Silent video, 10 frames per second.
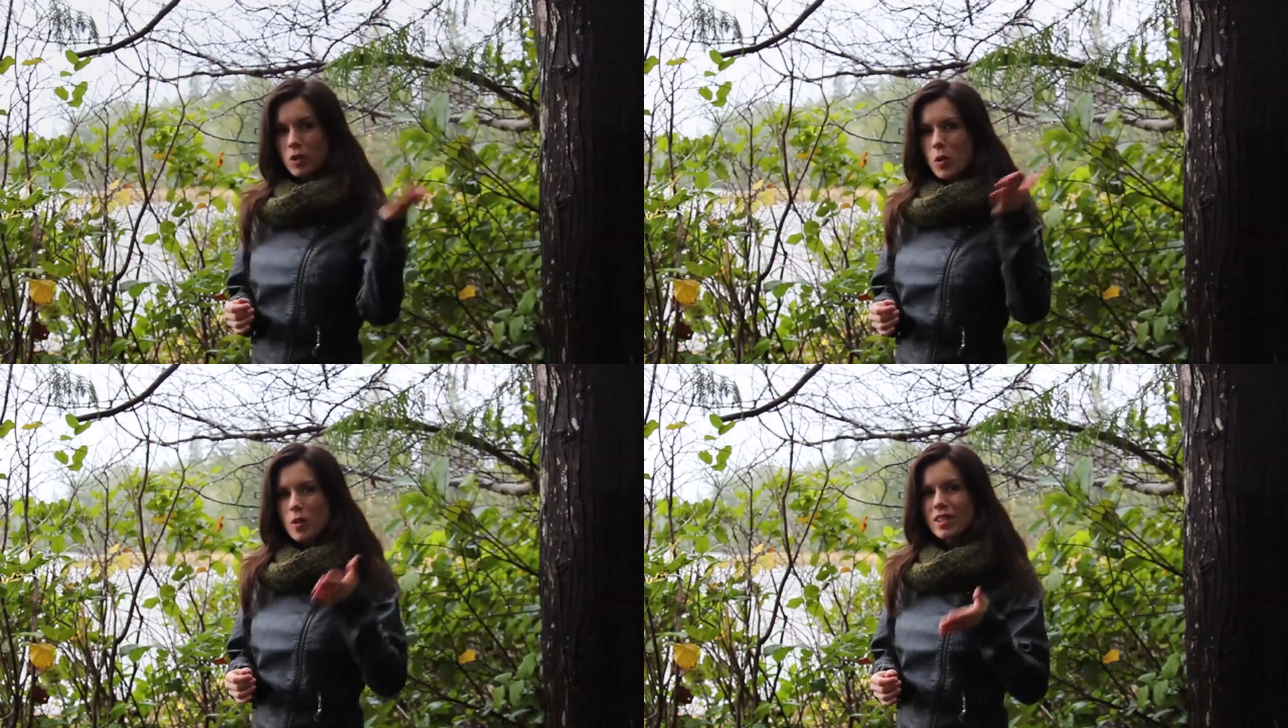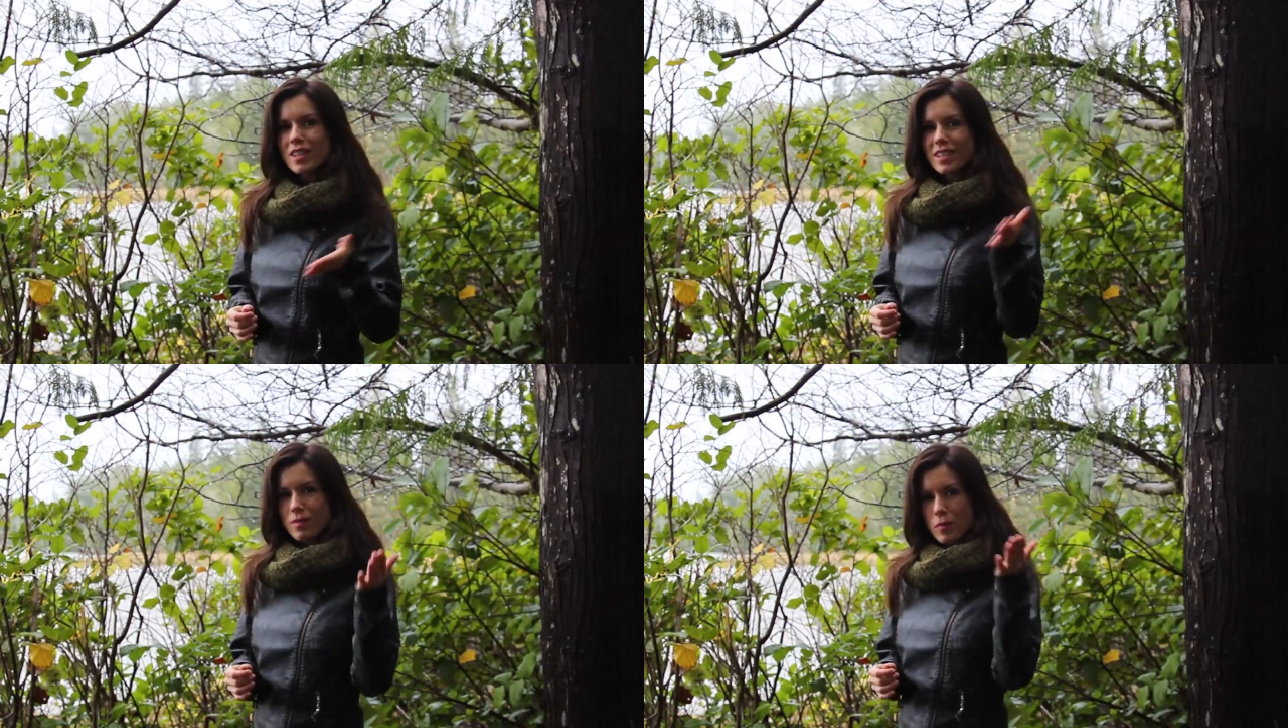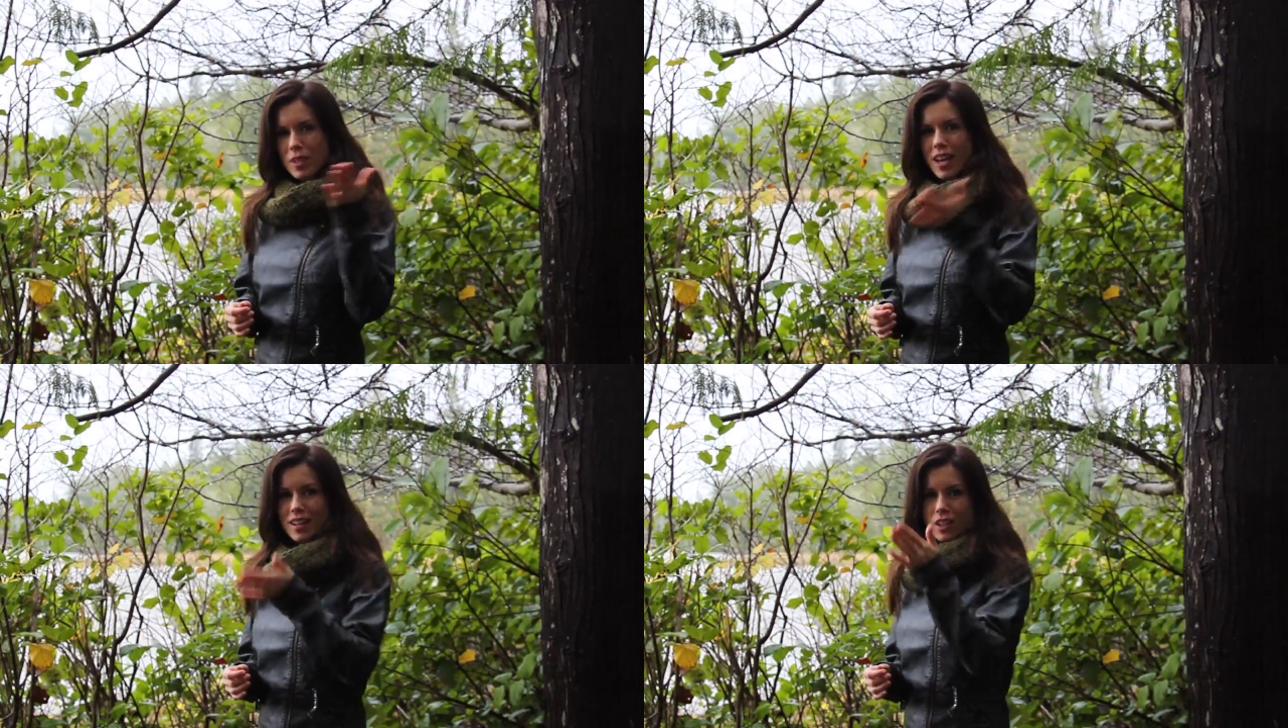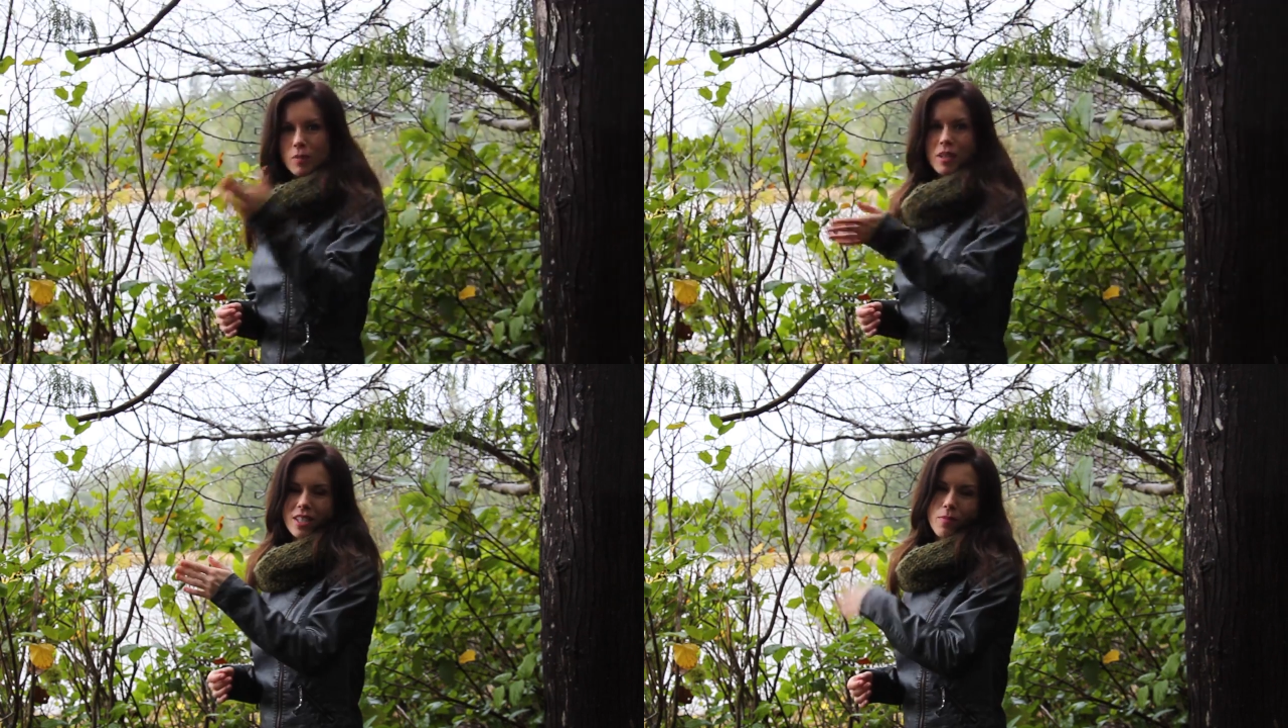go into this when we get a little
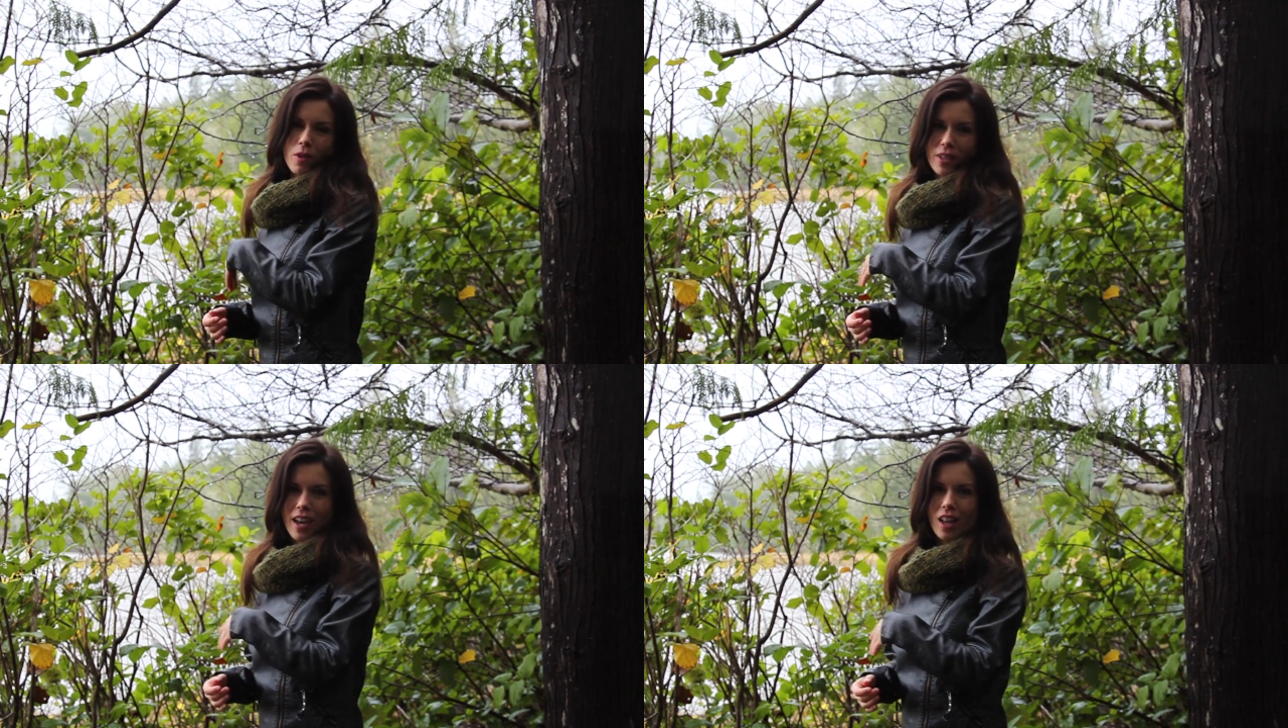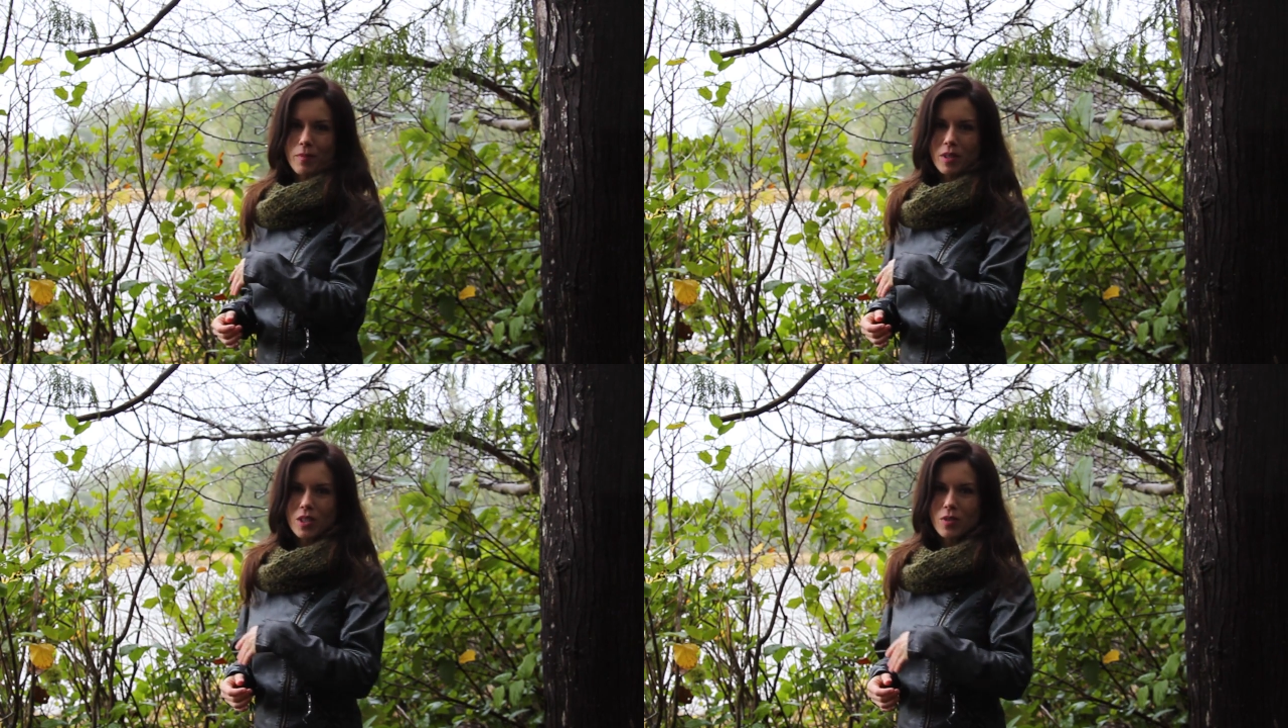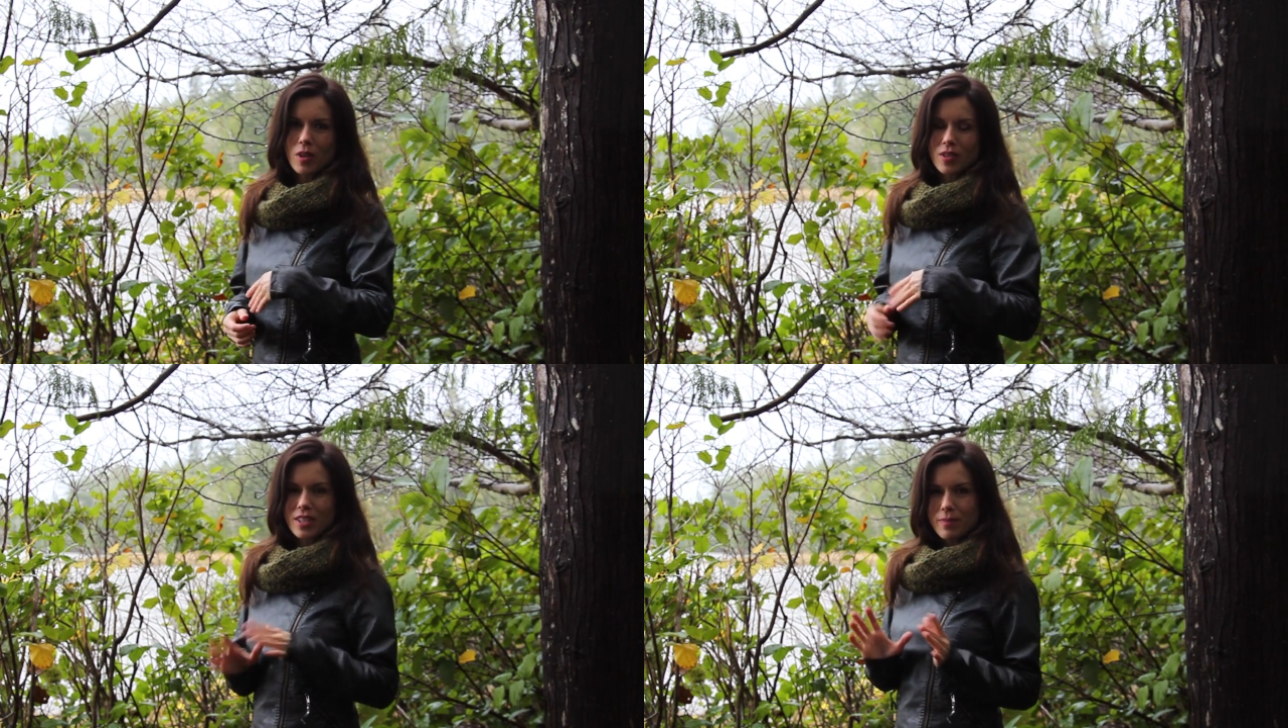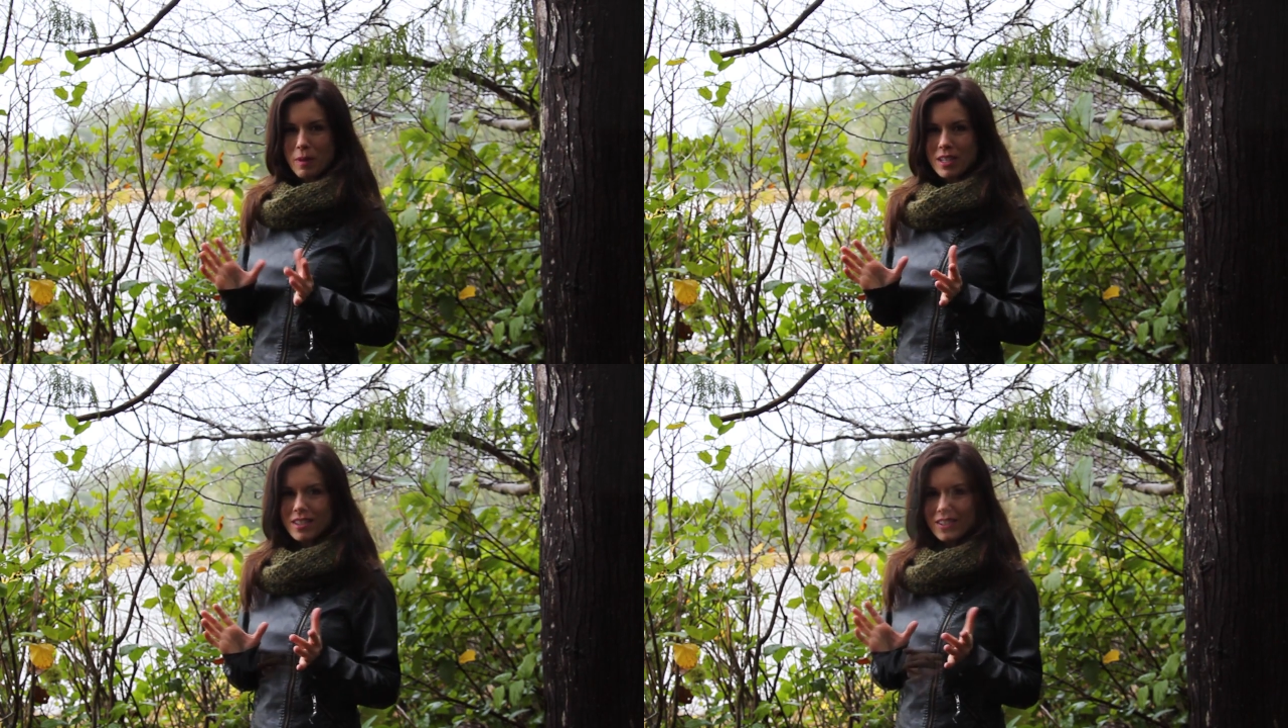bit deeper into the elements throughout this
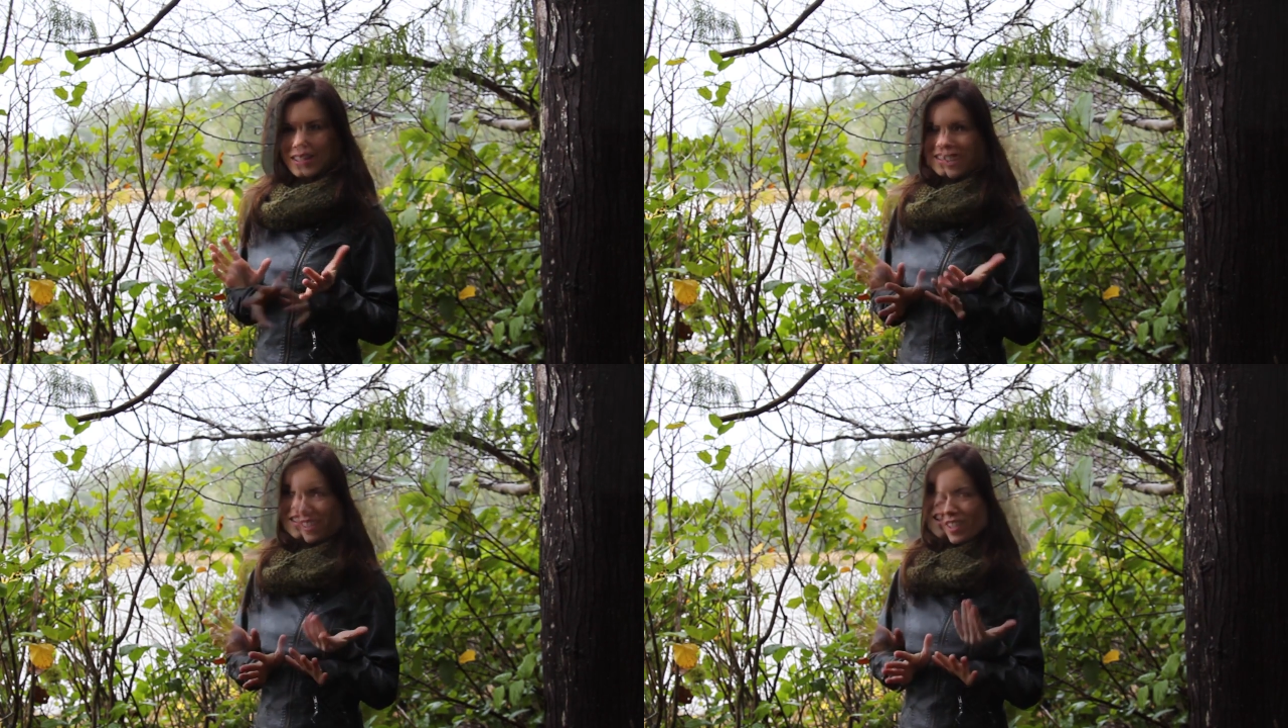mini-series.